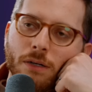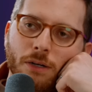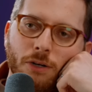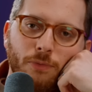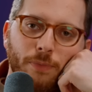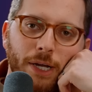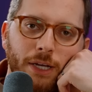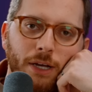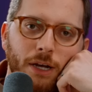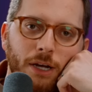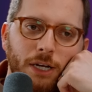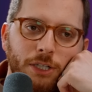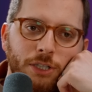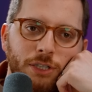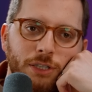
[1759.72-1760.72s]
of it. Oh my
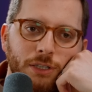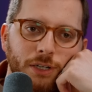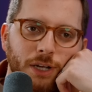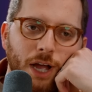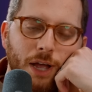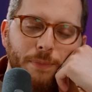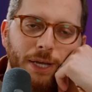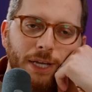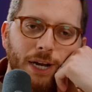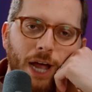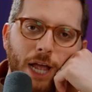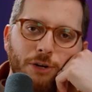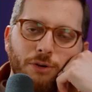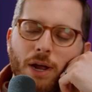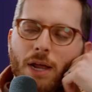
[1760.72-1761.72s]
gosh. I mean,
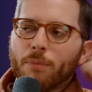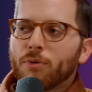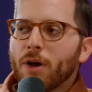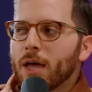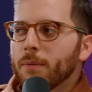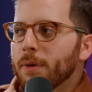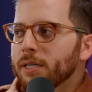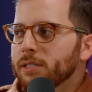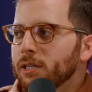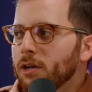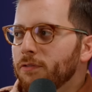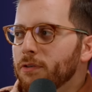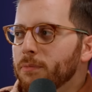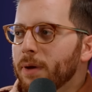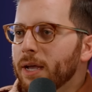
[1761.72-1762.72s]
I try to pride
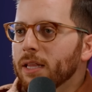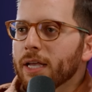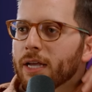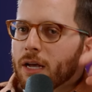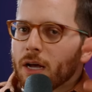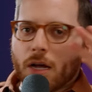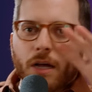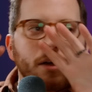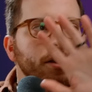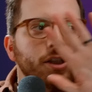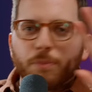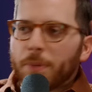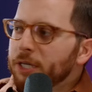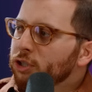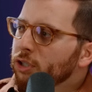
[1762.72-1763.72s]
myself on my like
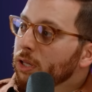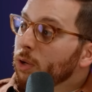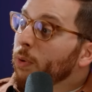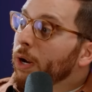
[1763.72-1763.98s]
spatial